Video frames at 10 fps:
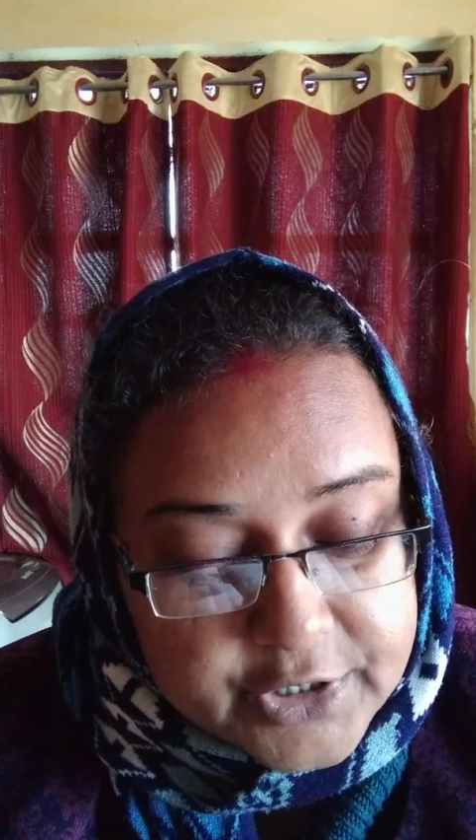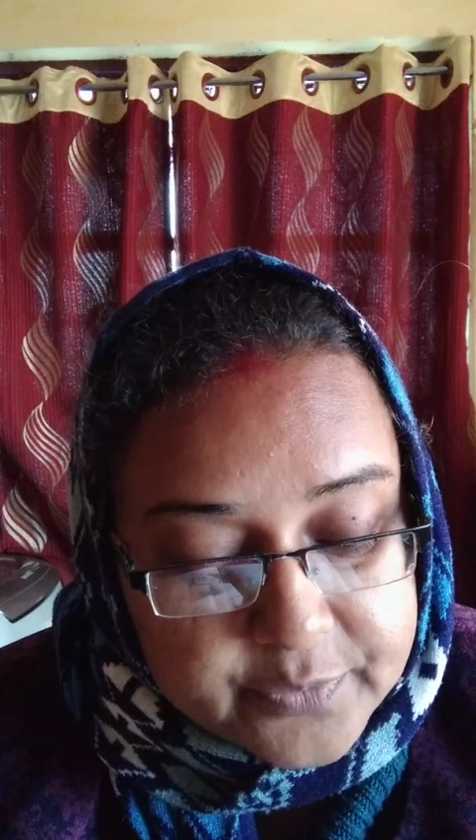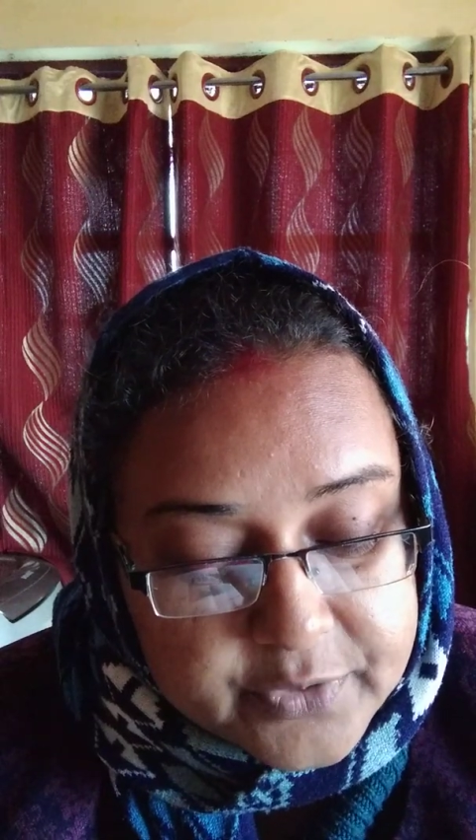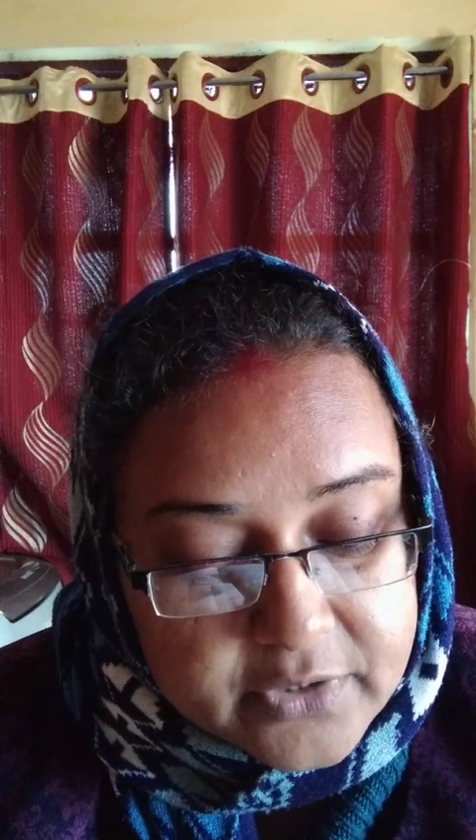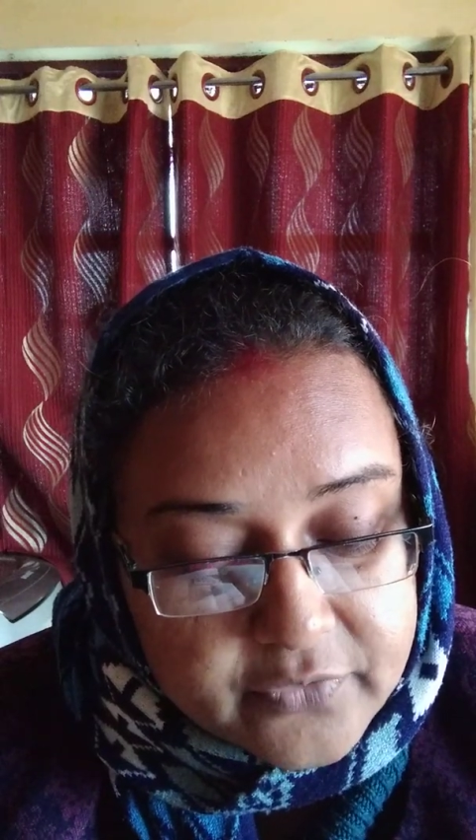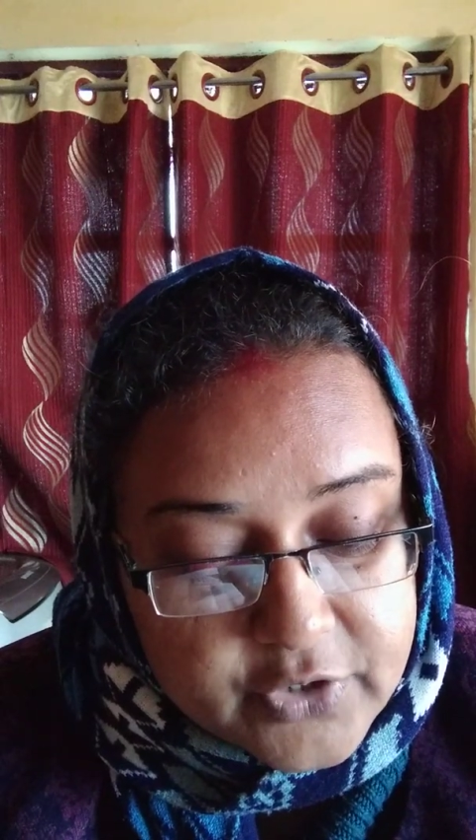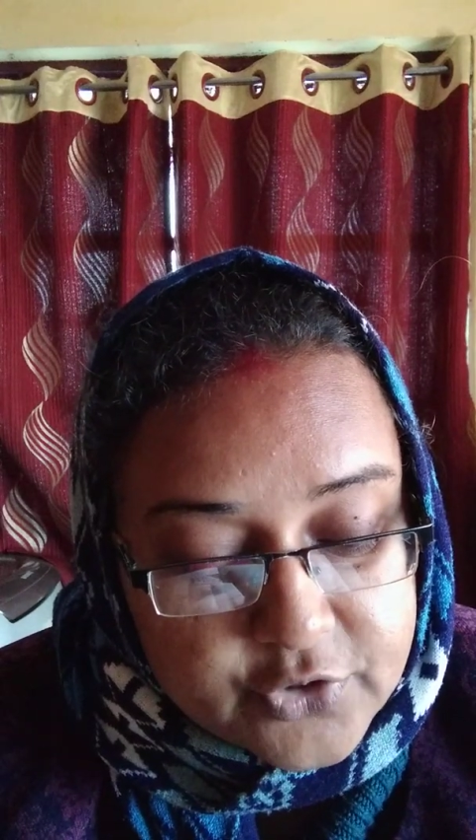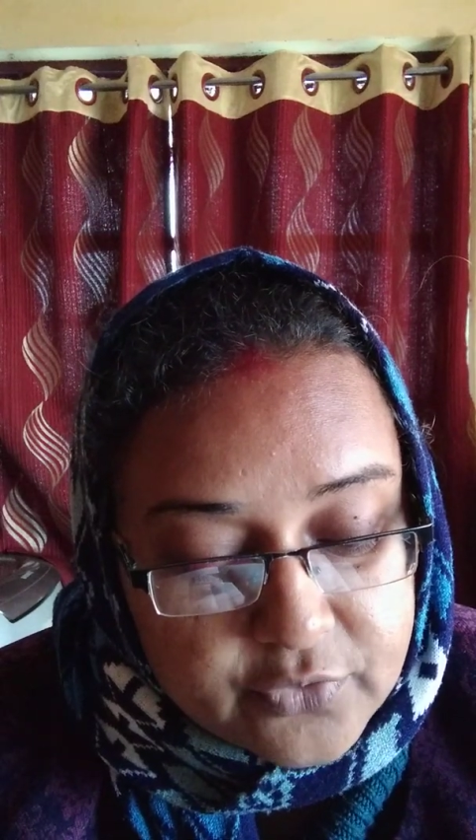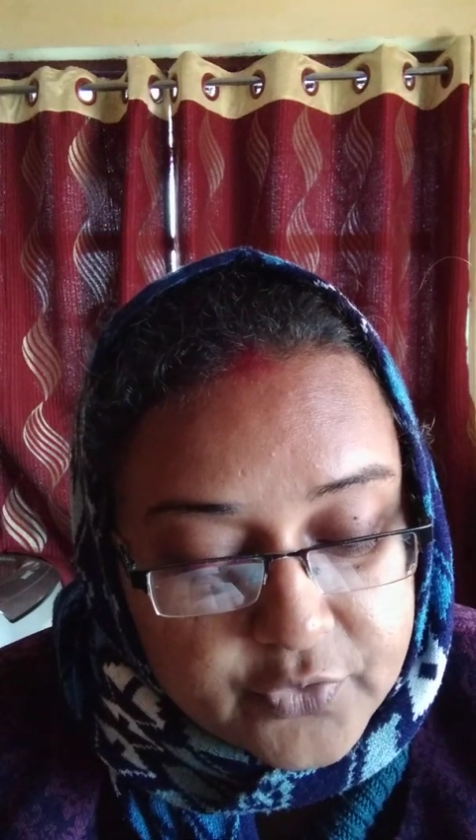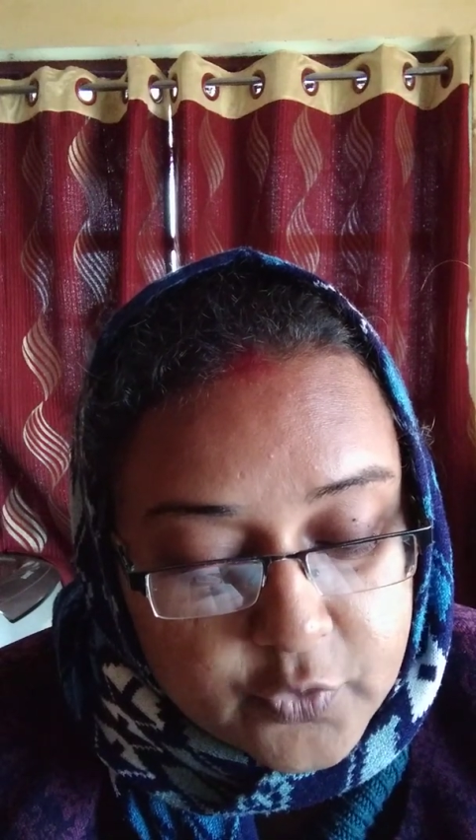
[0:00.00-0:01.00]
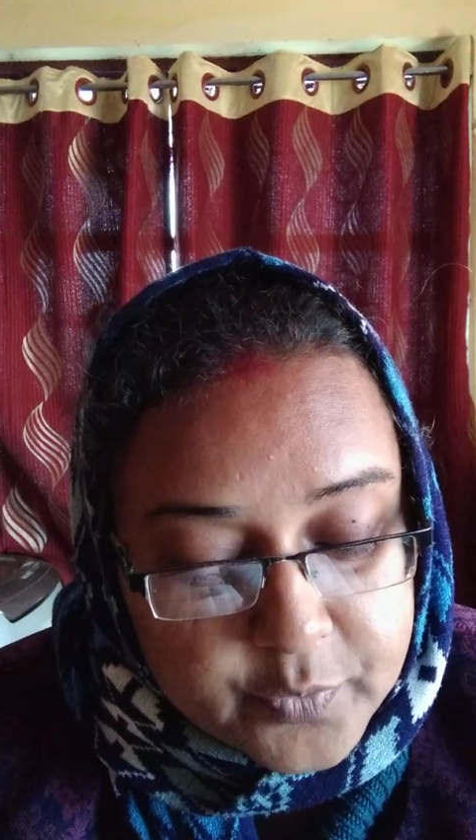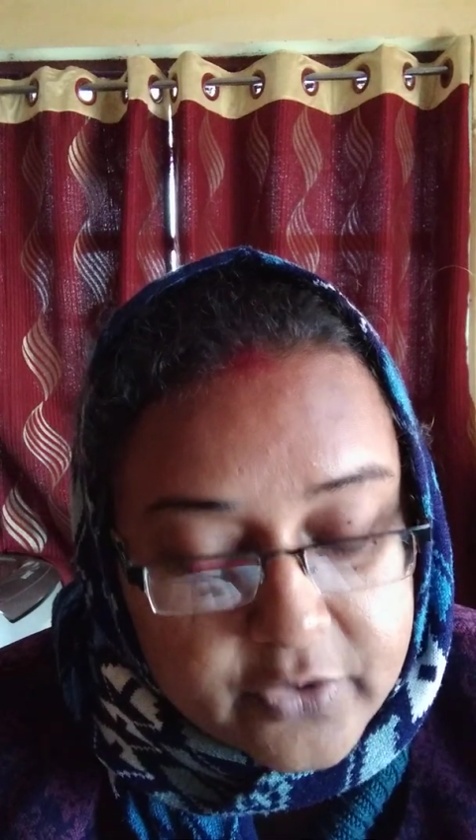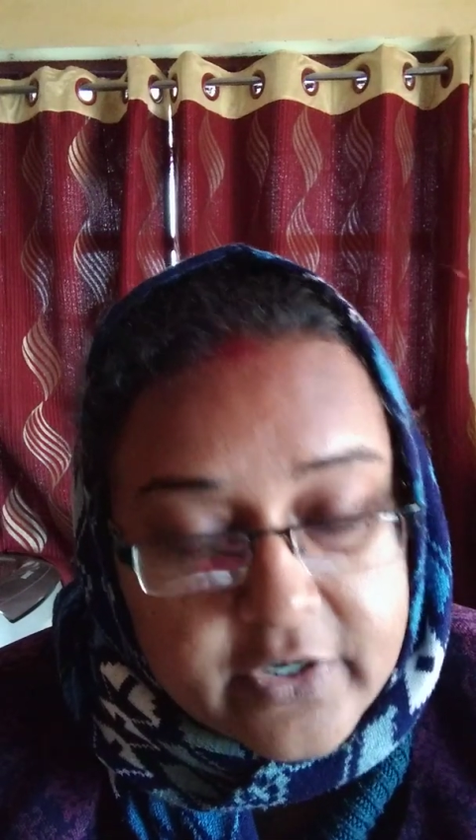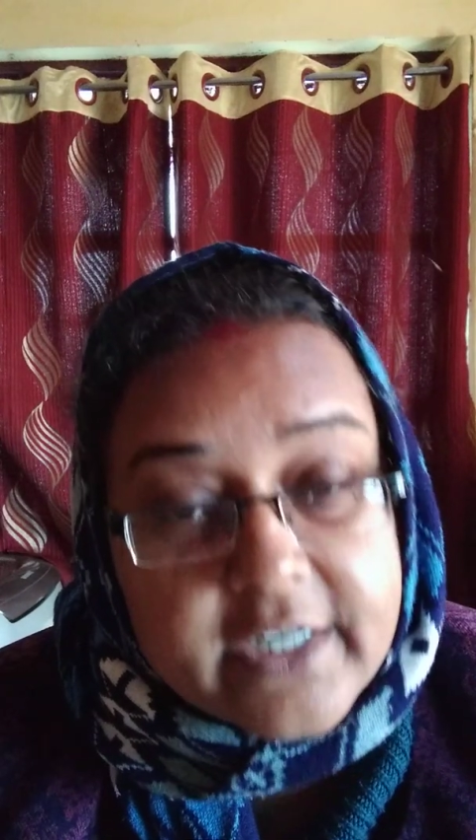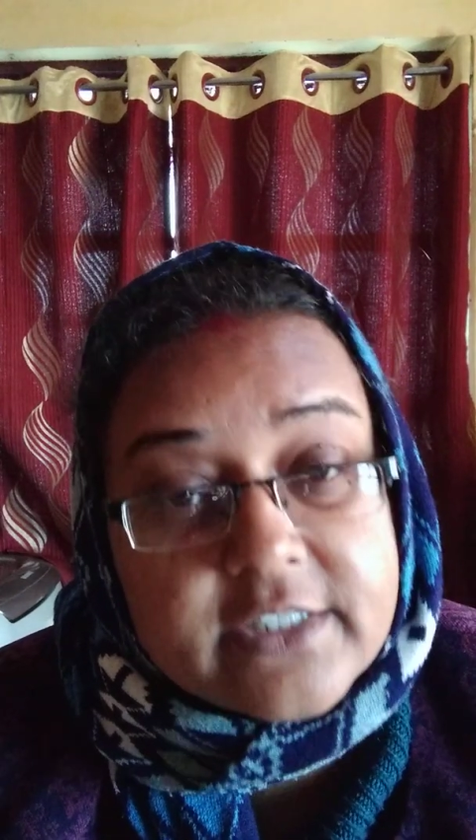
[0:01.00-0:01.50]
and preservation of human
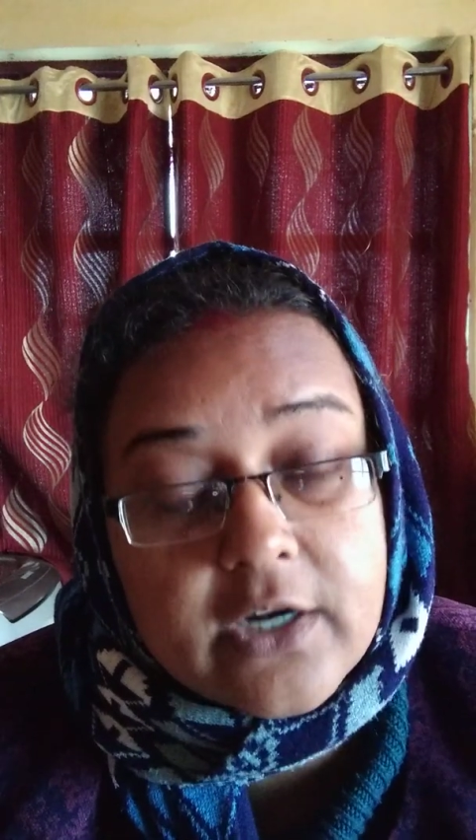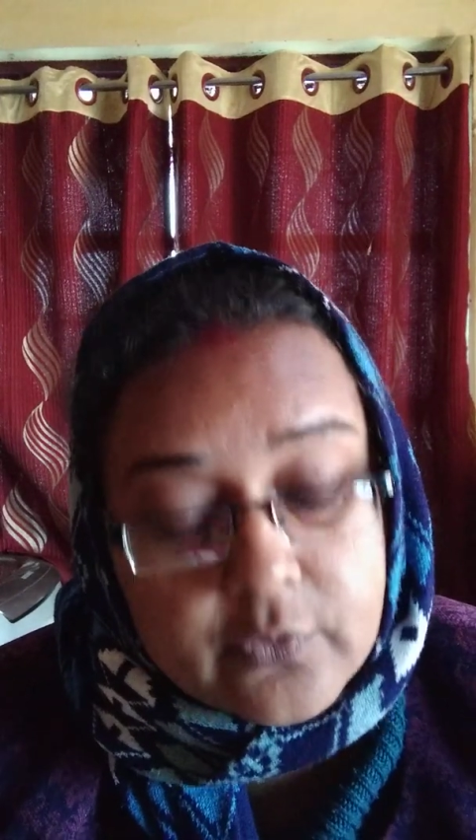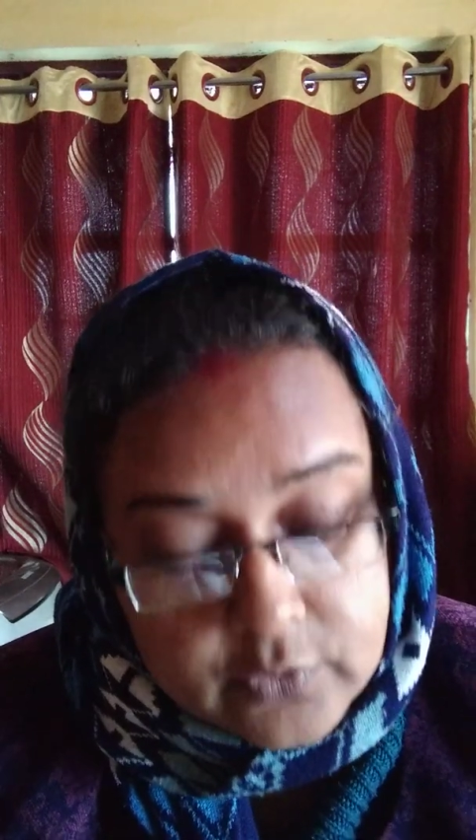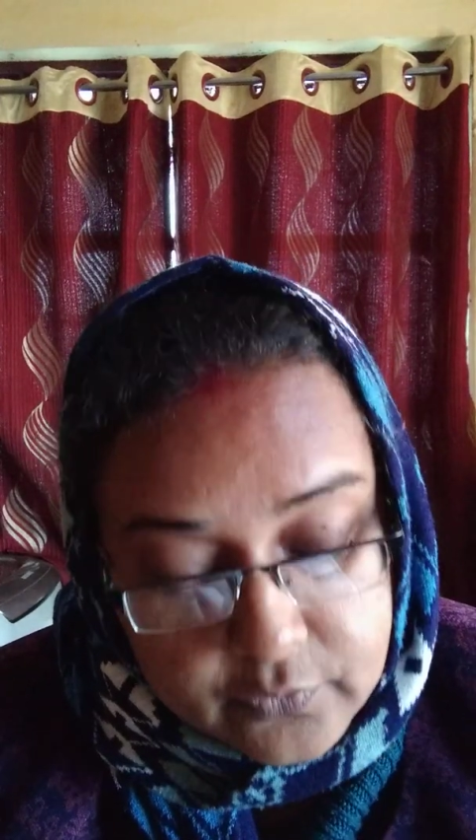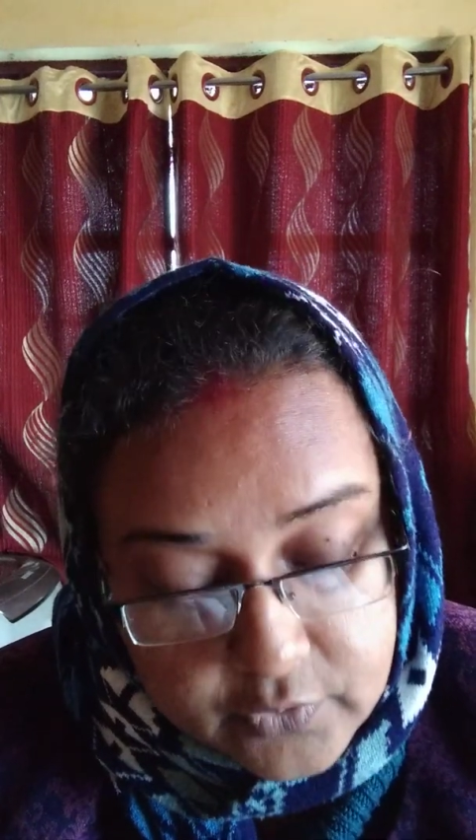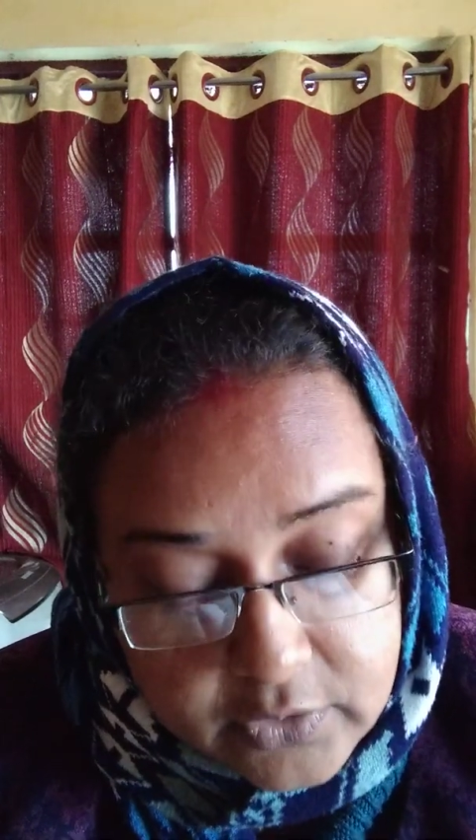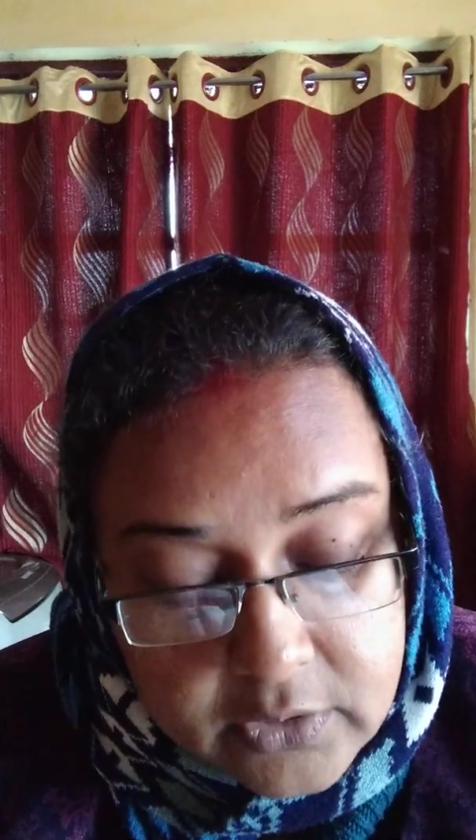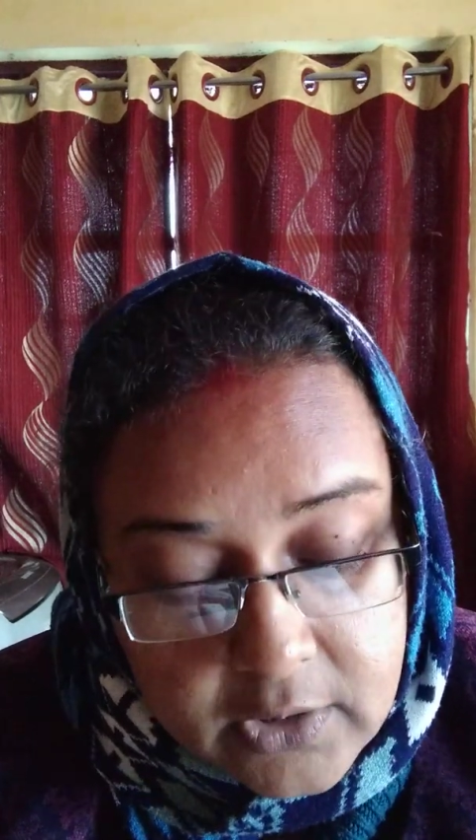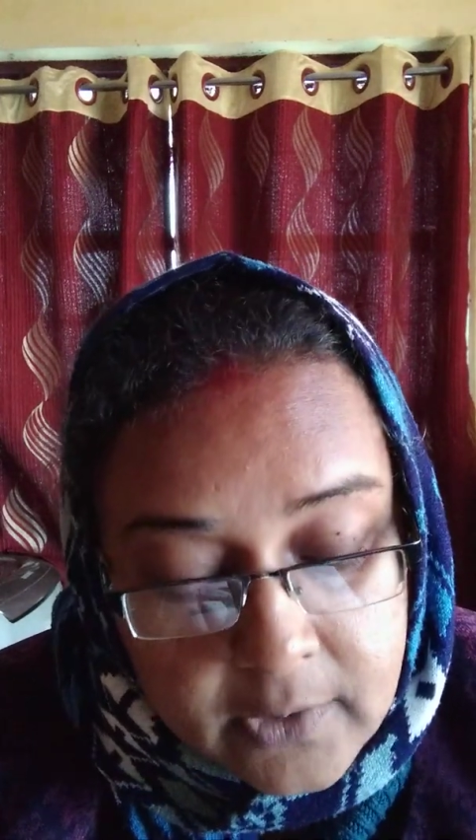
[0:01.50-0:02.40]
rights around the world.